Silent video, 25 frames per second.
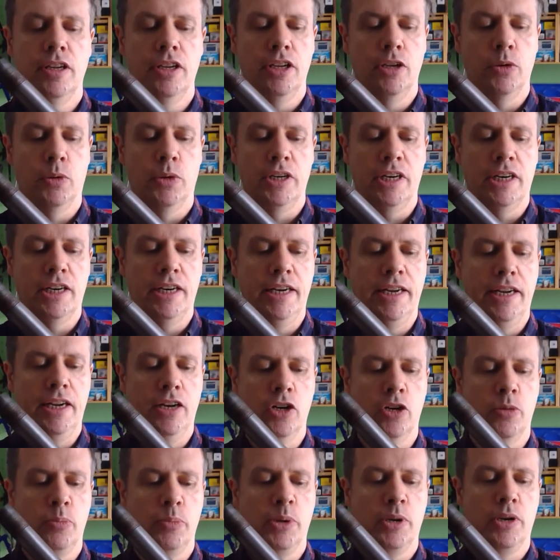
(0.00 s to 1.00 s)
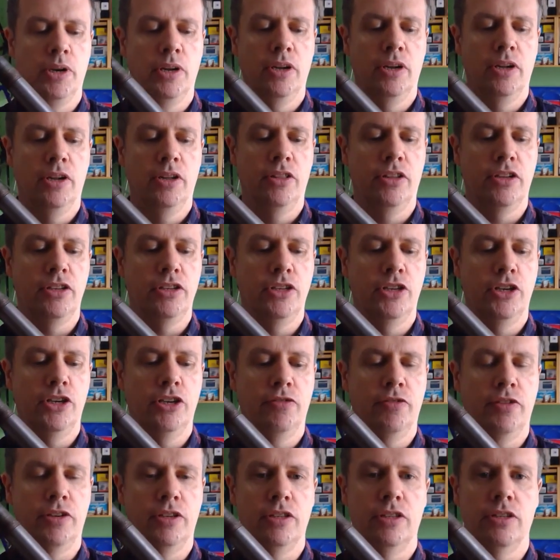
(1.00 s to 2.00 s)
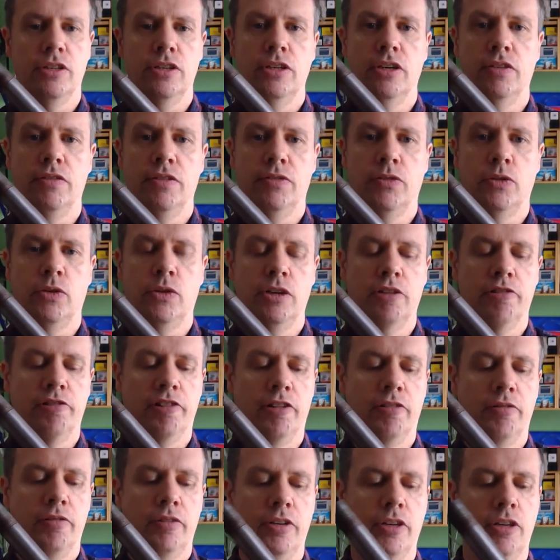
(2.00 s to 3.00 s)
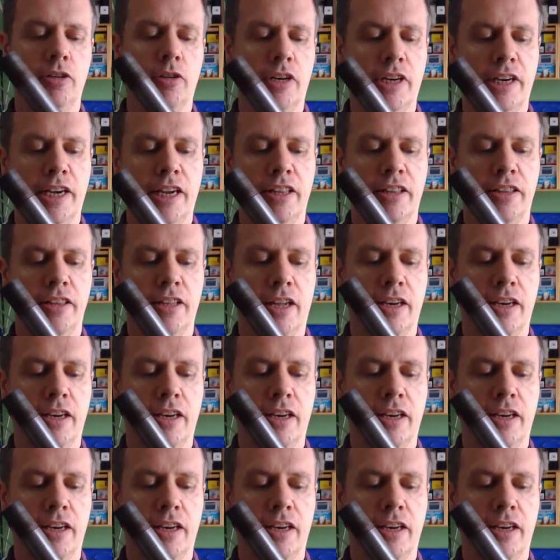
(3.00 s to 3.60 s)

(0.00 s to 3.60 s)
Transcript: You want to clean up the surface of the fork crown. You want to get